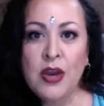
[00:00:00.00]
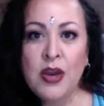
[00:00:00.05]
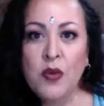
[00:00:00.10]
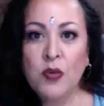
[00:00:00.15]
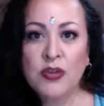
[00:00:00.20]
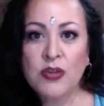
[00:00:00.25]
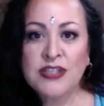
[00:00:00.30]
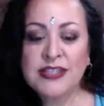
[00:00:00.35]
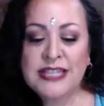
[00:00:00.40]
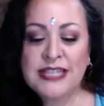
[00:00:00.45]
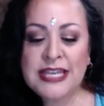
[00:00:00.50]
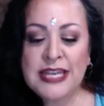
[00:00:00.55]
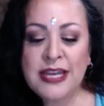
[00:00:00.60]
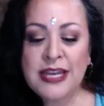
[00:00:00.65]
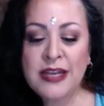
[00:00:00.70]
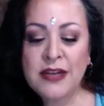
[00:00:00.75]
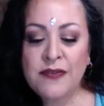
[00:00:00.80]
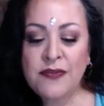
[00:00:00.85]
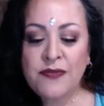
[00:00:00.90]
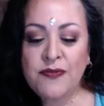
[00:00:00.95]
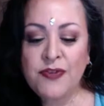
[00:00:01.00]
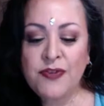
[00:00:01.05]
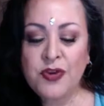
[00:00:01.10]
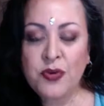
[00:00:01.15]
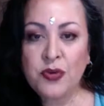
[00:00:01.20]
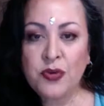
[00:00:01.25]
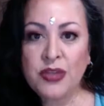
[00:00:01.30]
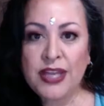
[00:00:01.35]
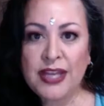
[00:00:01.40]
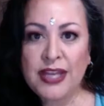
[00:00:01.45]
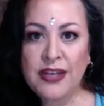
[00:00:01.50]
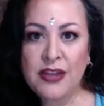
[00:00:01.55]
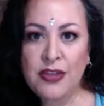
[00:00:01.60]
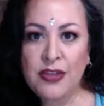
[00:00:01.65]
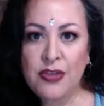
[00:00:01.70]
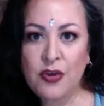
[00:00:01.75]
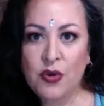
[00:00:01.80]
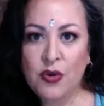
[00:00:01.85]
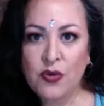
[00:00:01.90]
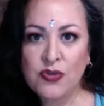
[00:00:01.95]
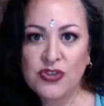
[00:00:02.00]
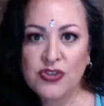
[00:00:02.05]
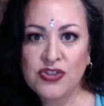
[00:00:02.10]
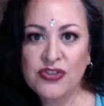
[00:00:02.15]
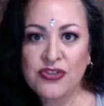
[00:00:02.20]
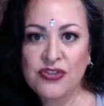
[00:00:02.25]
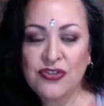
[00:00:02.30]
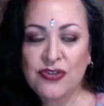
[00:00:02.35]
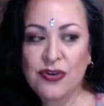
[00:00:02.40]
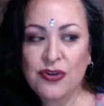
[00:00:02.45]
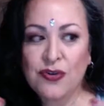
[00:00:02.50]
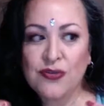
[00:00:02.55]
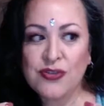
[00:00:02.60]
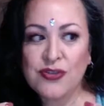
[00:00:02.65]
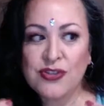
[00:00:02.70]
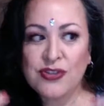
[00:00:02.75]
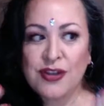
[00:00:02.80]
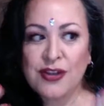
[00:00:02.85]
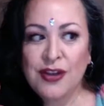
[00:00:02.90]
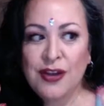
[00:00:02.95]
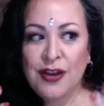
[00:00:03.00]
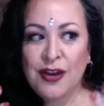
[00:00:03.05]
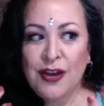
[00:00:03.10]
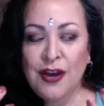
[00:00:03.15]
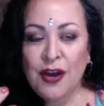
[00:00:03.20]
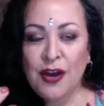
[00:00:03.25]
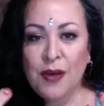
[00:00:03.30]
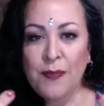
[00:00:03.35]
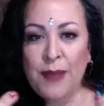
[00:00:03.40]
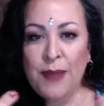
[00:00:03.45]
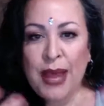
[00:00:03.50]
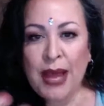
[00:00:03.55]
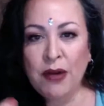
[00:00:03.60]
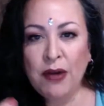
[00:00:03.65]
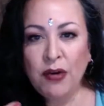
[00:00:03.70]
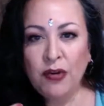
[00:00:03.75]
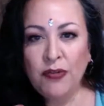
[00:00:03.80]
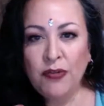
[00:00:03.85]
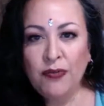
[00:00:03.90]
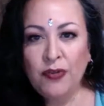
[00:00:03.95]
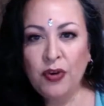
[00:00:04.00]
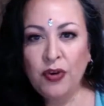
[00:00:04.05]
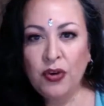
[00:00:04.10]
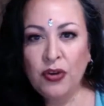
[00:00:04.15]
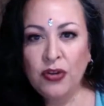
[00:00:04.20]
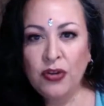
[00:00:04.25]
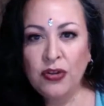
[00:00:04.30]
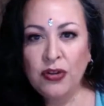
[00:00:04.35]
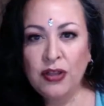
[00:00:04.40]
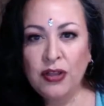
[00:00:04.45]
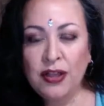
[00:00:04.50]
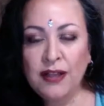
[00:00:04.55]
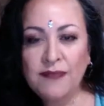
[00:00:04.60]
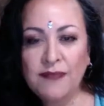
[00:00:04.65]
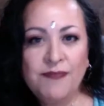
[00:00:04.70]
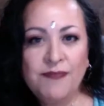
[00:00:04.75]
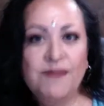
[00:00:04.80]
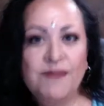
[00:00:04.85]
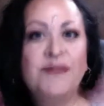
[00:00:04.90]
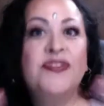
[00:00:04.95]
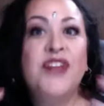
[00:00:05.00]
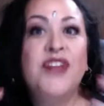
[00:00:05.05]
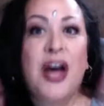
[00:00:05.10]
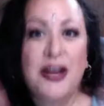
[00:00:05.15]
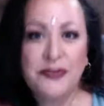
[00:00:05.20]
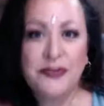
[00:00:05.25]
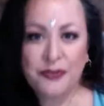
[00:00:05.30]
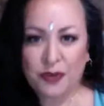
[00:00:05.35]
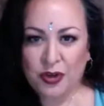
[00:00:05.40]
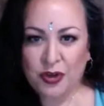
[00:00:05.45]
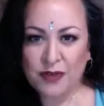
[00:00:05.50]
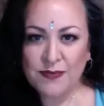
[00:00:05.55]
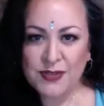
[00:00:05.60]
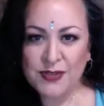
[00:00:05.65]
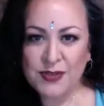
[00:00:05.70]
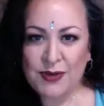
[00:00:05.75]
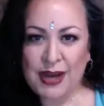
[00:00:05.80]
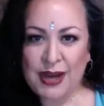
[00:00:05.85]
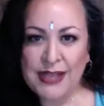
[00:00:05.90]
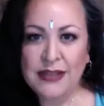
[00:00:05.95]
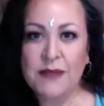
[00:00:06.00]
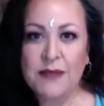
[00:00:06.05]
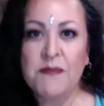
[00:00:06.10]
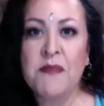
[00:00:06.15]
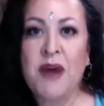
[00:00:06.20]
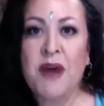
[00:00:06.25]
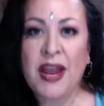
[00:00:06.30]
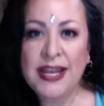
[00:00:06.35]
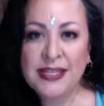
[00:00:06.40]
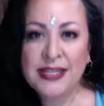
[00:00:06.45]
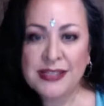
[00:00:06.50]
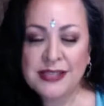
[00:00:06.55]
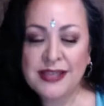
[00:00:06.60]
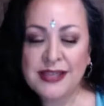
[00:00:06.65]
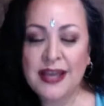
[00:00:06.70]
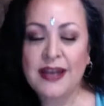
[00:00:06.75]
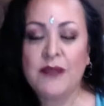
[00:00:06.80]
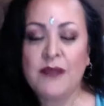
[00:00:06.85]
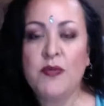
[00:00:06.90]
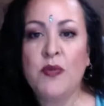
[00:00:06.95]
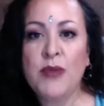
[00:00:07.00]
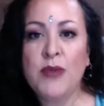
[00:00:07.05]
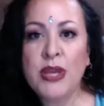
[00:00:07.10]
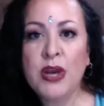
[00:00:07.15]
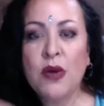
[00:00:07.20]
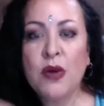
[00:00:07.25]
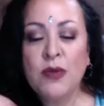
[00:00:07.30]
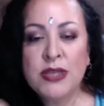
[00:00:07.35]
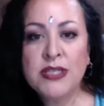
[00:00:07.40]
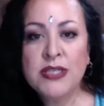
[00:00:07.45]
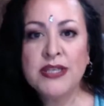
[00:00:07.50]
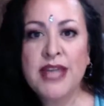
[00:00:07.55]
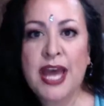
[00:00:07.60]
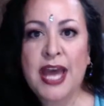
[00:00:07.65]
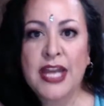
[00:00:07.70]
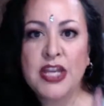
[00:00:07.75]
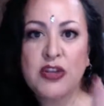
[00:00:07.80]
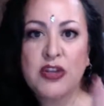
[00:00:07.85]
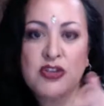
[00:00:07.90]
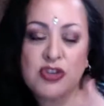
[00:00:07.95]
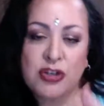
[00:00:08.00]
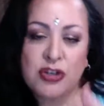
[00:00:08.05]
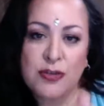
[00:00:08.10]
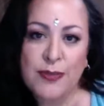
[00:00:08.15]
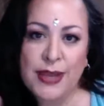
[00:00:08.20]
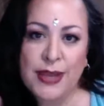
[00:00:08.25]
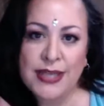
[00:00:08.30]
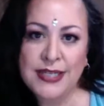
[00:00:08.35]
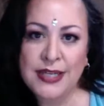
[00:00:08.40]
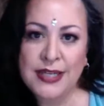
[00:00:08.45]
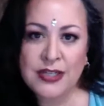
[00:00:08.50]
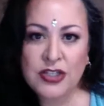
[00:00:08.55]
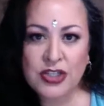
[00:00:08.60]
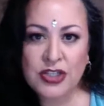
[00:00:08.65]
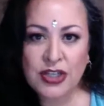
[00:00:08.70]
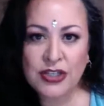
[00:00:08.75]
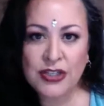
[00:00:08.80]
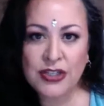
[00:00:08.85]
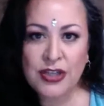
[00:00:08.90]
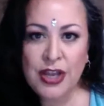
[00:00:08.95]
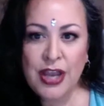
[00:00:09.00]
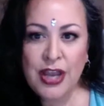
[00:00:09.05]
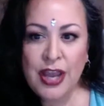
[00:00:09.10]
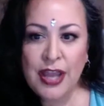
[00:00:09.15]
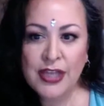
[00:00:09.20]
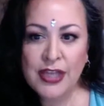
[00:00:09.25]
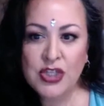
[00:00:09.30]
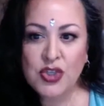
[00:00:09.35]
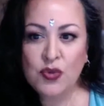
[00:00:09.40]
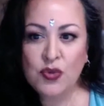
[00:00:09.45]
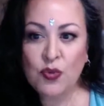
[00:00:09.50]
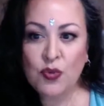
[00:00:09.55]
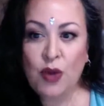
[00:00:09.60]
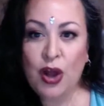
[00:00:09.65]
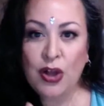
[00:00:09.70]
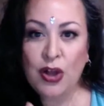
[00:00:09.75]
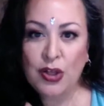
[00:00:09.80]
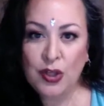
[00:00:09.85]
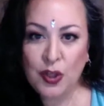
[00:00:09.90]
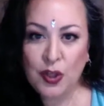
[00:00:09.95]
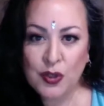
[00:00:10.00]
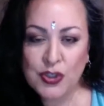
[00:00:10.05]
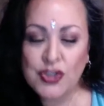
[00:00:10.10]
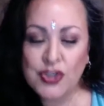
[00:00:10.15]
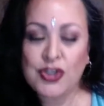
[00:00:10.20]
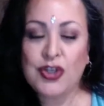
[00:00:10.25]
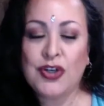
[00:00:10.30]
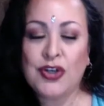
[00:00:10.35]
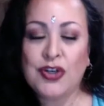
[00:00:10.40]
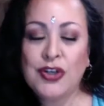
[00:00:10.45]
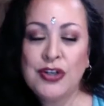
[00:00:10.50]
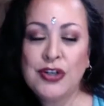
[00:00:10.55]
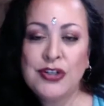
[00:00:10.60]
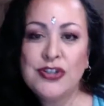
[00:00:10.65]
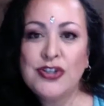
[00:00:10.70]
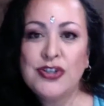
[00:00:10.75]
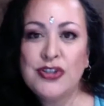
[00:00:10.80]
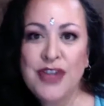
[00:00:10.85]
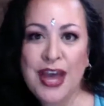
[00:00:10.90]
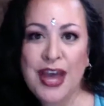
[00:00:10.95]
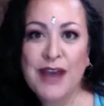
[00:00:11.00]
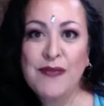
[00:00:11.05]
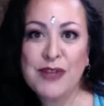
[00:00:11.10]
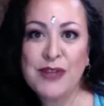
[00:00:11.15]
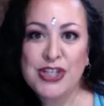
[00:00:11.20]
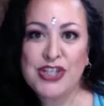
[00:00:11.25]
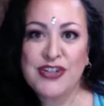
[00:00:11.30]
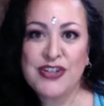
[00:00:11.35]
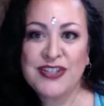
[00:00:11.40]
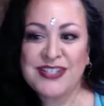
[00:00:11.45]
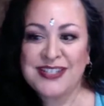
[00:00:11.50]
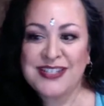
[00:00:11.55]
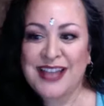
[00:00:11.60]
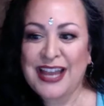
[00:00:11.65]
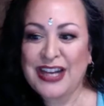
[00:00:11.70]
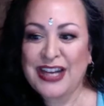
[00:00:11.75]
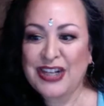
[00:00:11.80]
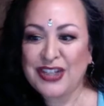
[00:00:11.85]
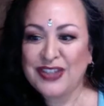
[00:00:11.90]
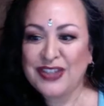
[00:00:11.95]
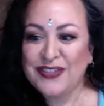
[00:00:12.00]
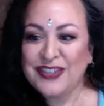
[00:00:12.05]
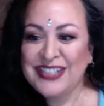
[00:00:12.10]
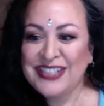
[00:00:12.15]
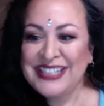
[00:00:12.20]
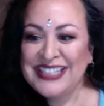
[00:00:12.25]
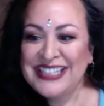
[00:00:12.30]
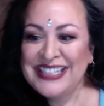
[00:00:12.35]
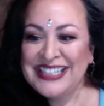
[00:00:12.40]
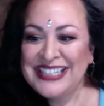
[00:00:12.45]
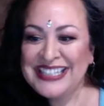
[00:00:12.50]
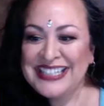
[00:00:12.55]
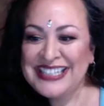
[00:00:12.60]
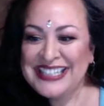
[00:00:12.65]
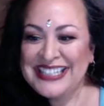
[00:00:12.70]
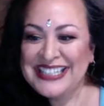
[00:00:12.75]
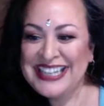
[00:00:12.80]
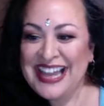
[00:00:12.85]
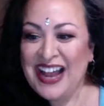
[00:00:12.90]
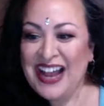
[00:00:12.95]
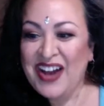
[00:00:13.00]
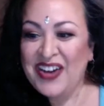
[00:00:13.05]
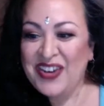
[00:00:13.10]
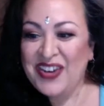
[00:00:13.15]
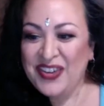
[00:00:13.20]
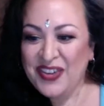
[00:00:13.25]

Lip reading: We're seeding and fueling those powerful thought forms, right? The mindset. And when we go into that, you start to pay attention and draw closer to that which you desire. Yeah.